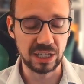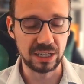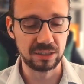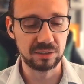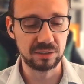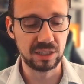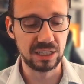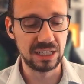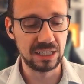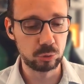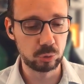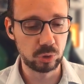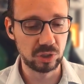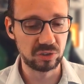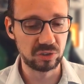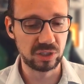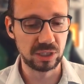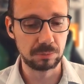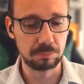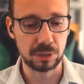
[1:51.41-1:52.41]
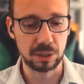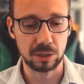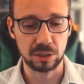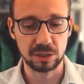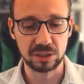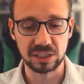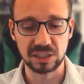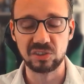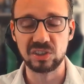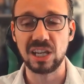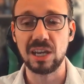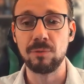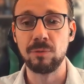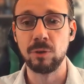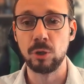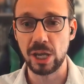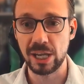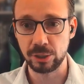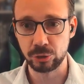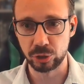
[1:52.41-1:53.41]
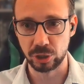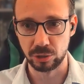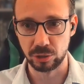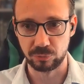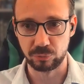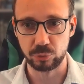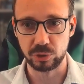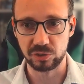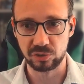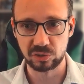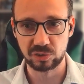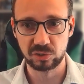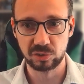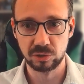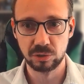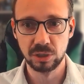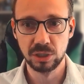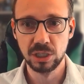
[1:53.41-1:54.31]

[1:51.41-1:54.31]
And the interesting part is the evaluation of risks.